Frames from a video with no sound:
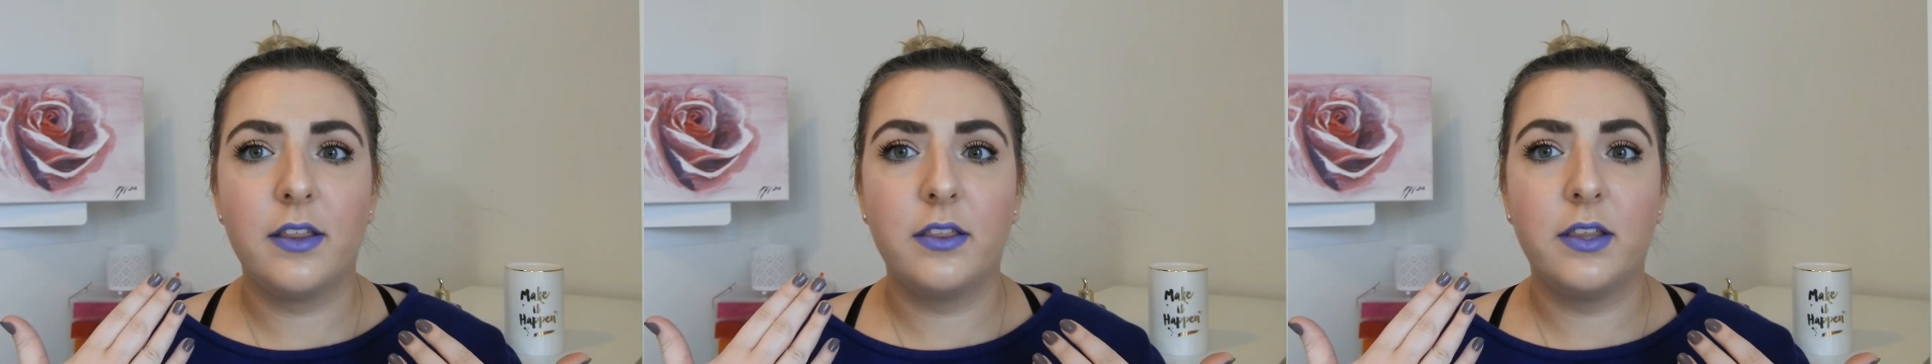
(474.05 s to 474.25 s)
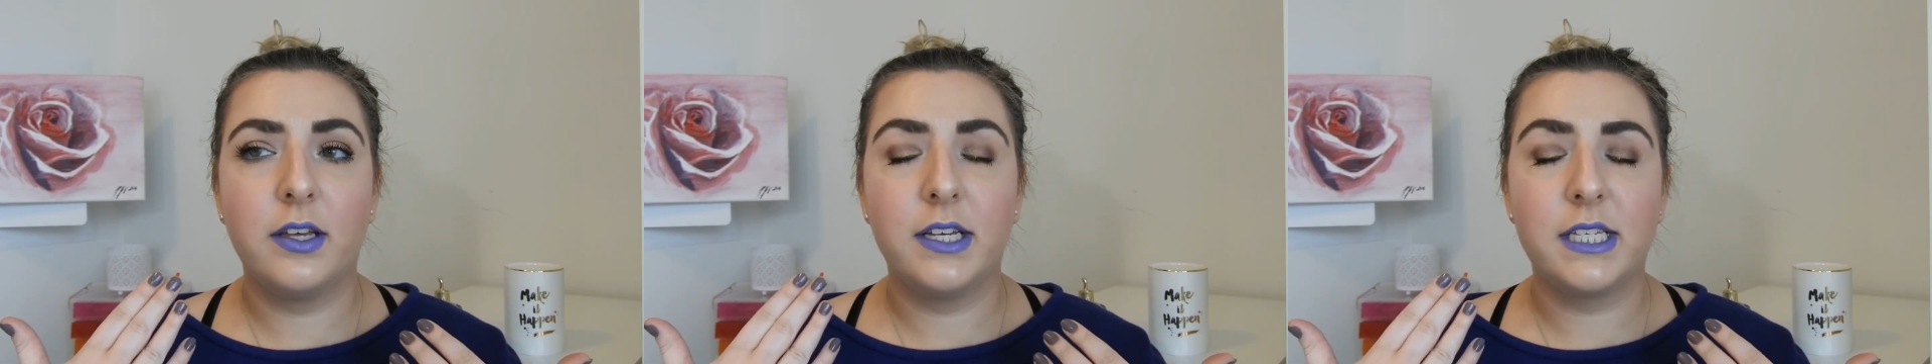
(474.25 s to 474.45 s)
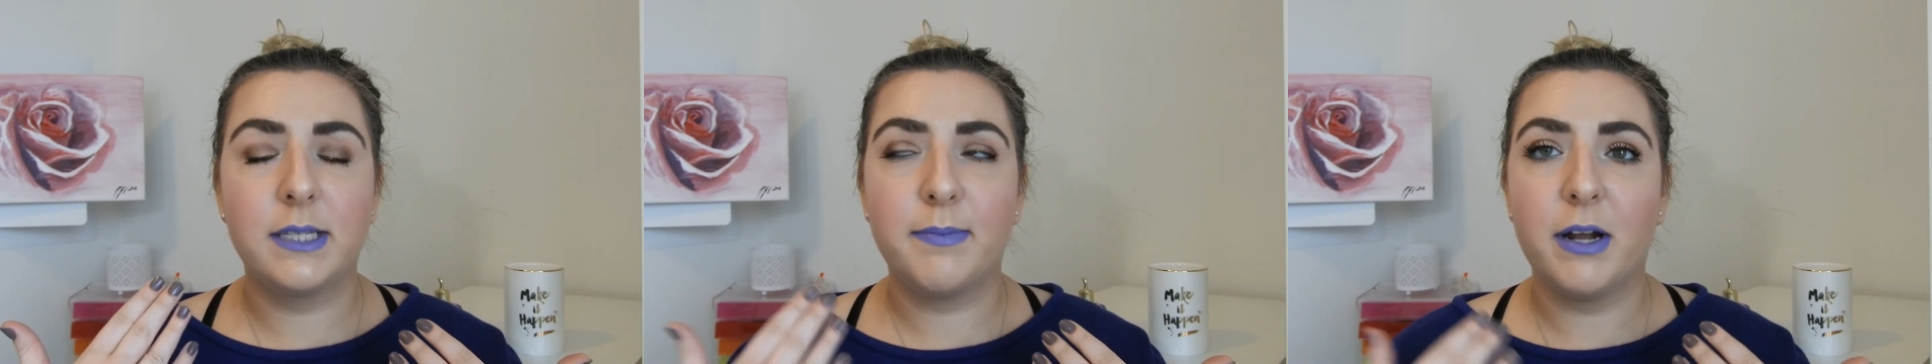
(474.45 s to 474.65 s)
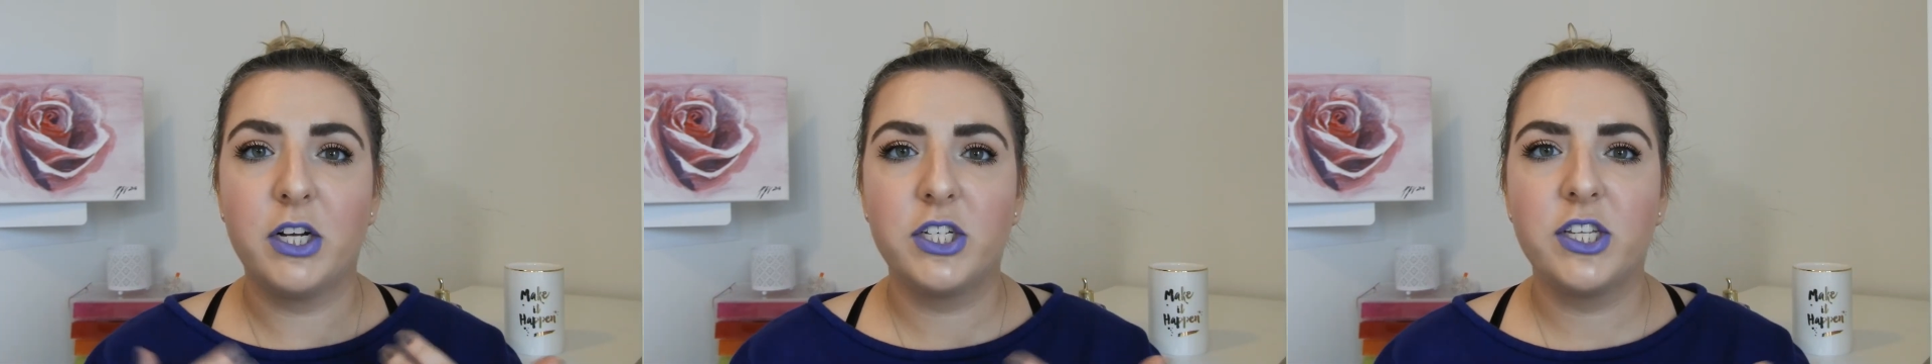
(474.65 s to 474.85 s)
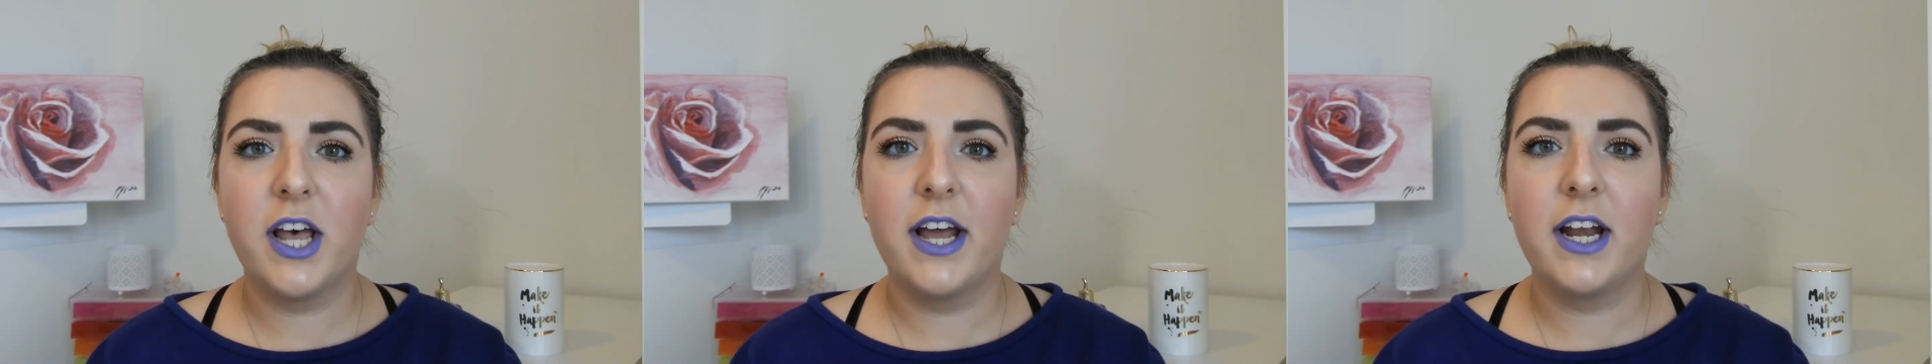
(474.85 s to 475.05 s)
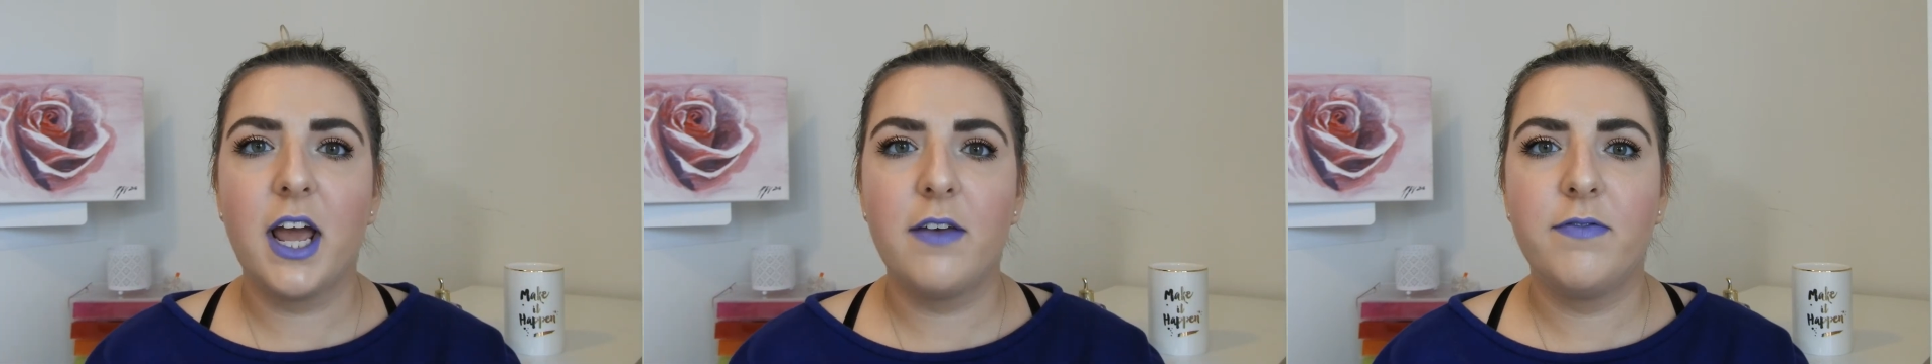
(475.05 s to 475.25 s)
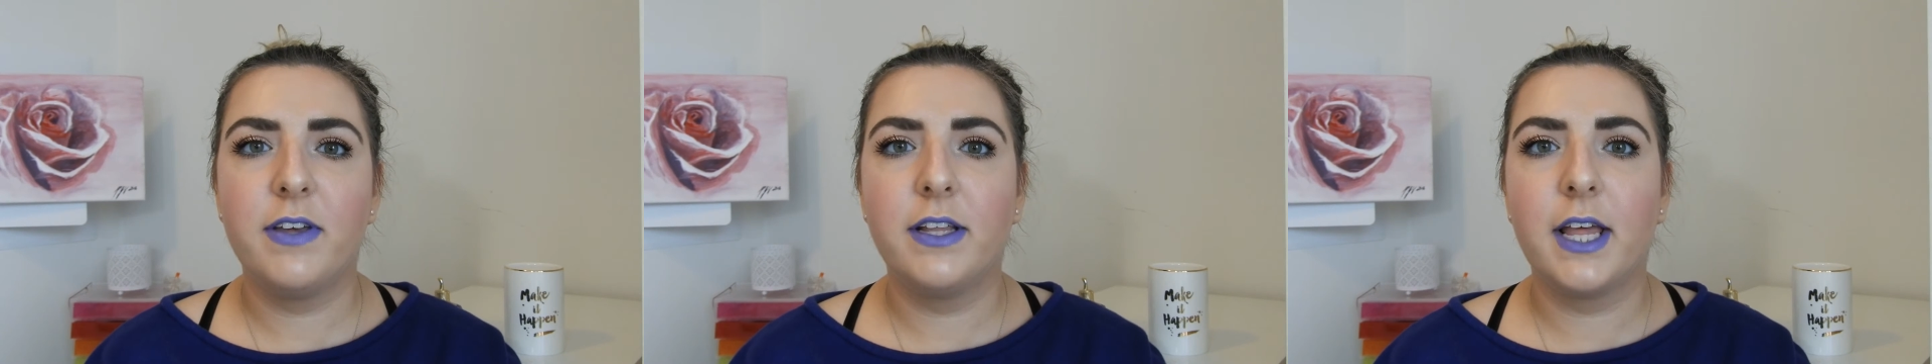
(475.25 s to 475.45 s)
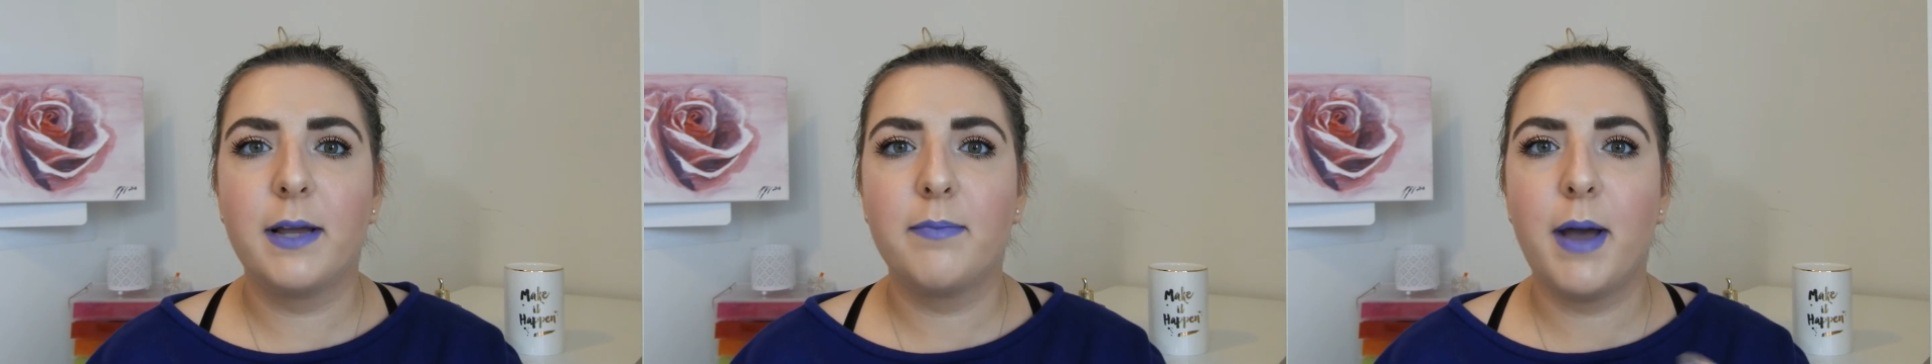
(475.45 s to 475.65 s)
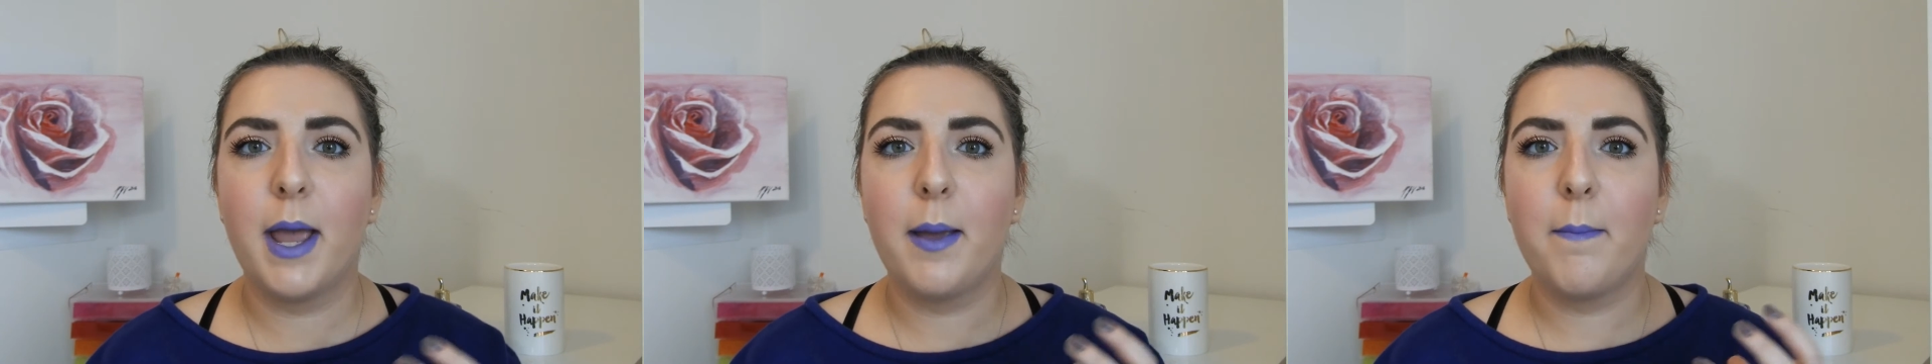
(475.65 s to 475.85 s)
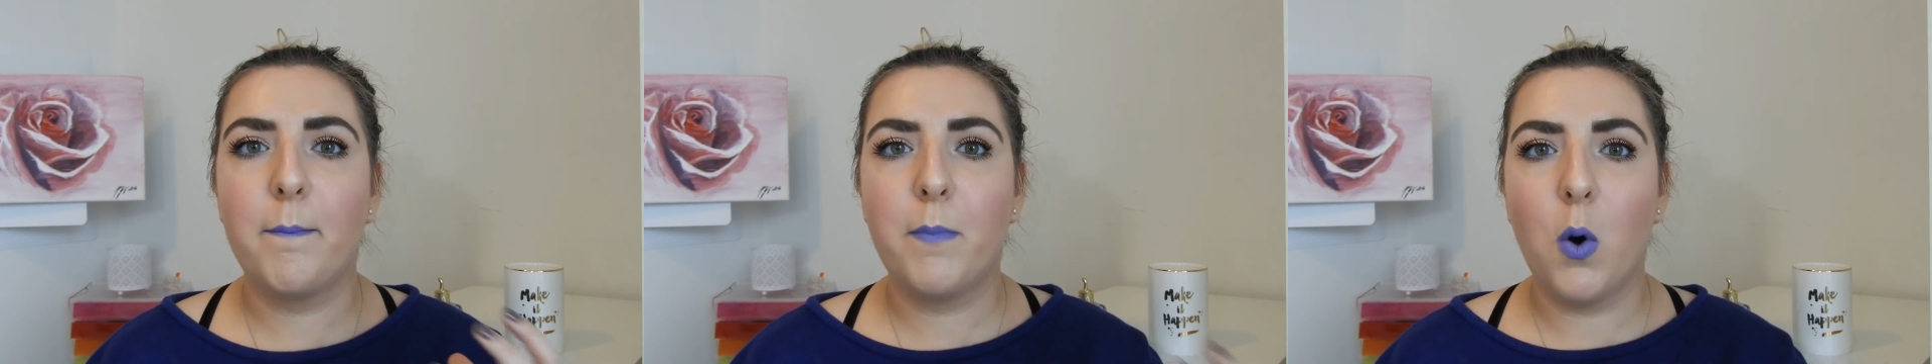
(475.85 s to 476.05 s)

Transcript: the sponge side, I feel like my